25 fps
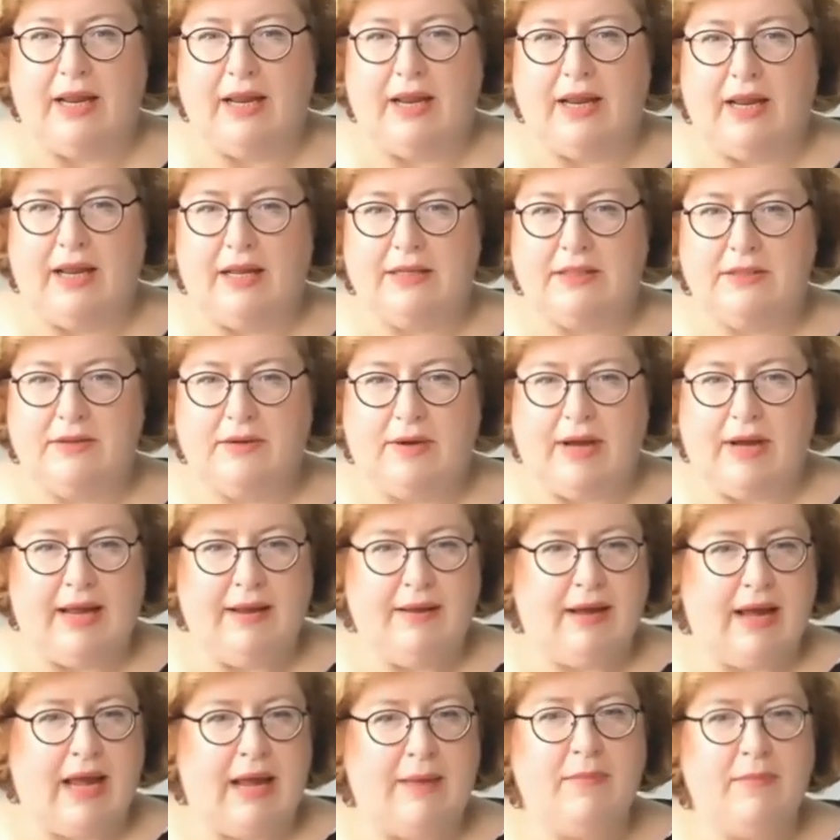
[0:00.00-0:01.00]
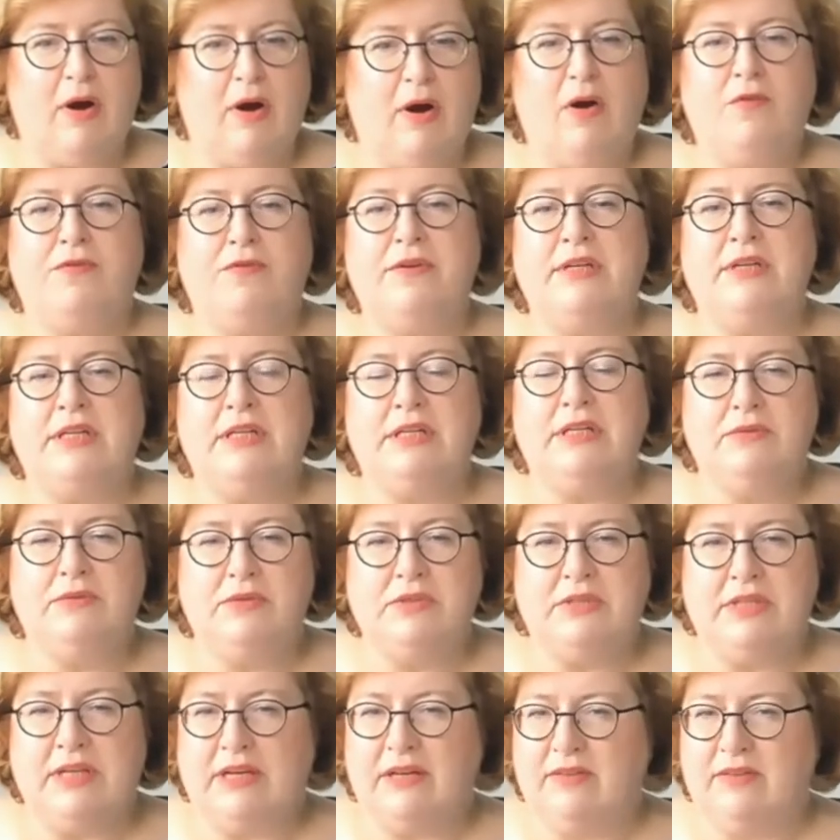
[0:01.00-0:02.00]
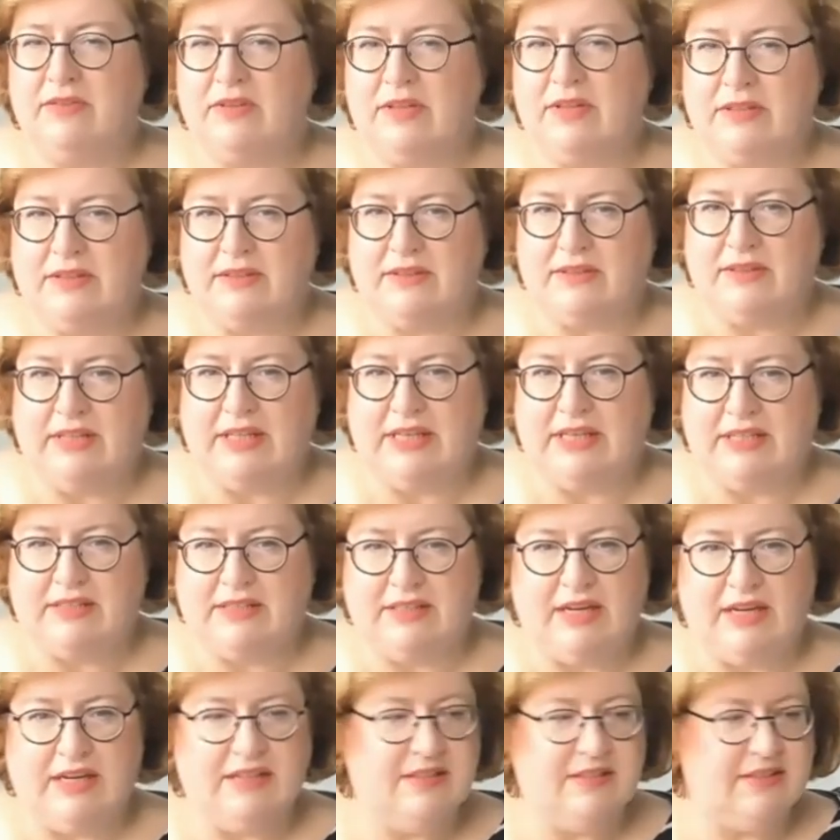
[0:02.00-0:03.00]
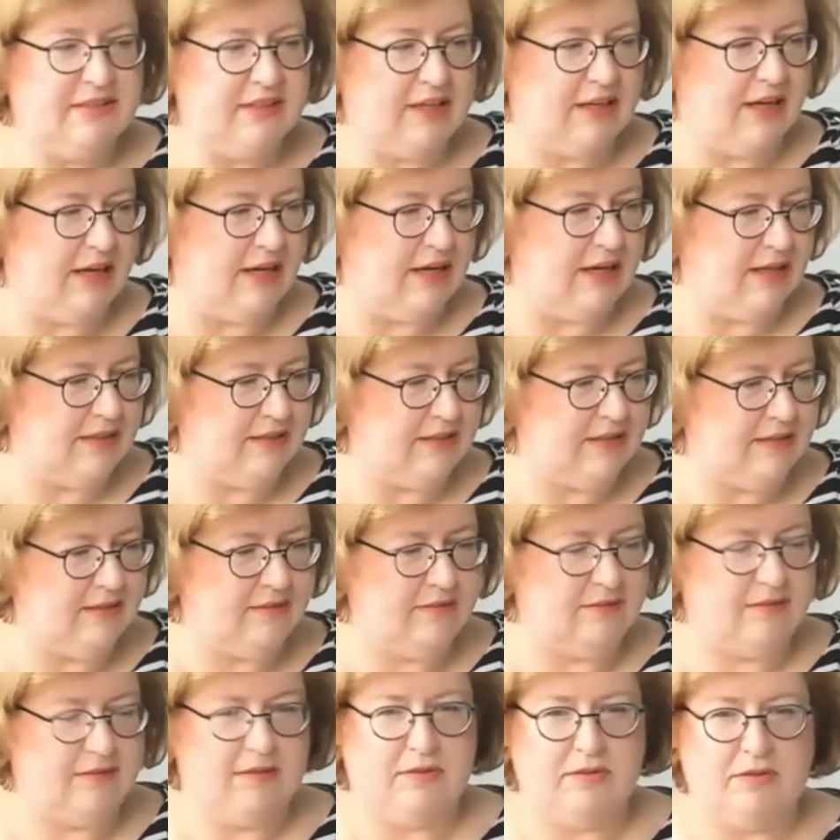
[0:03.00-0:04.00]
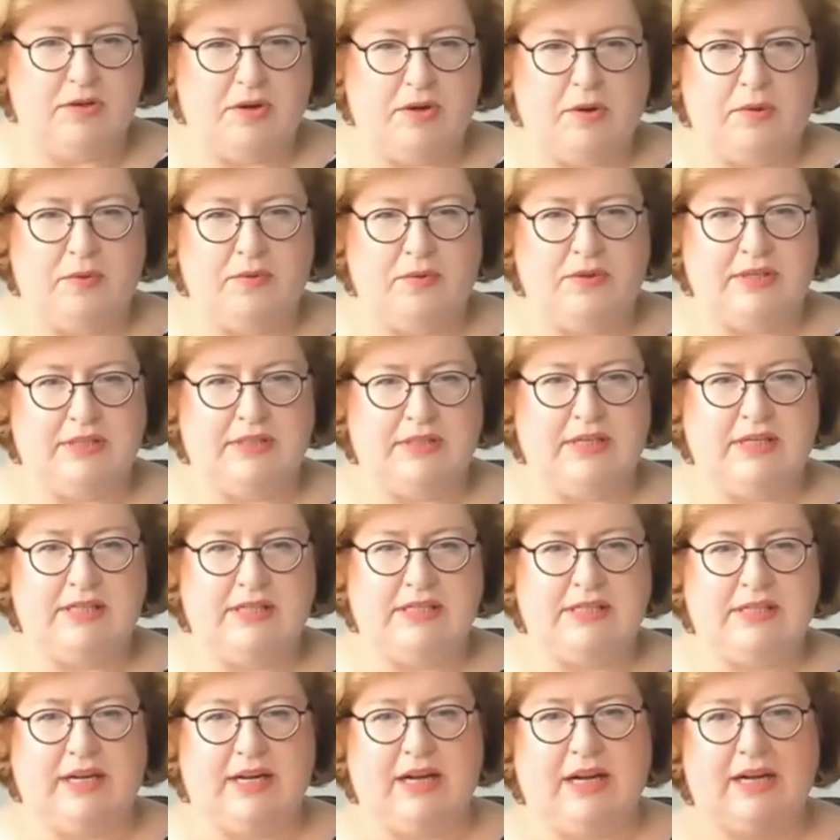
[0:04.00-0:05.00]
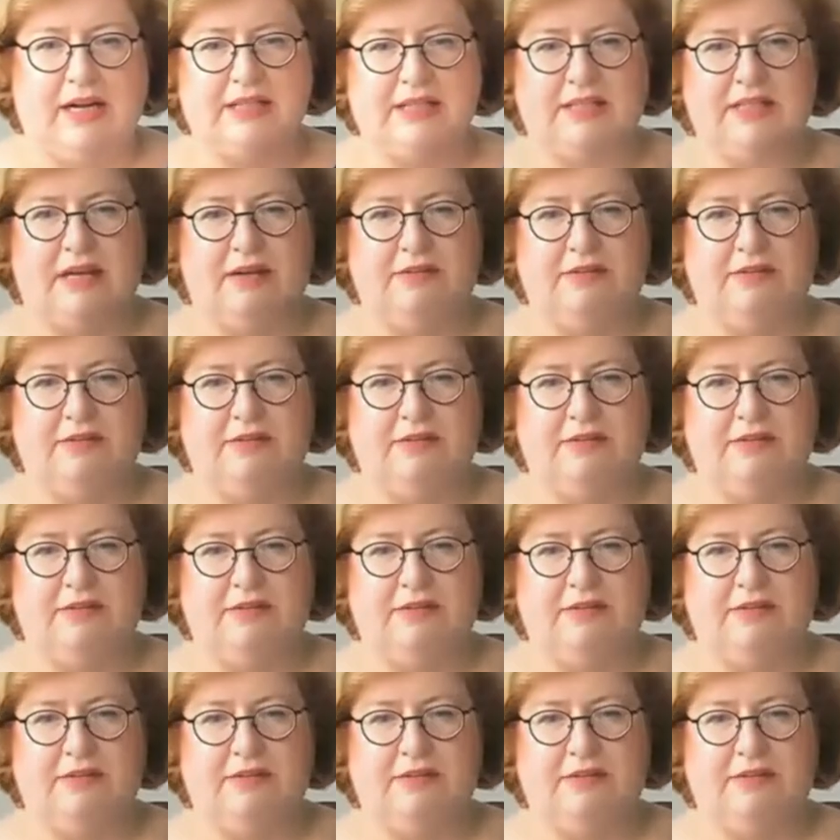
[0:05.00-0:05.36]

So I'm often using these Instacards, this Instacart stuff.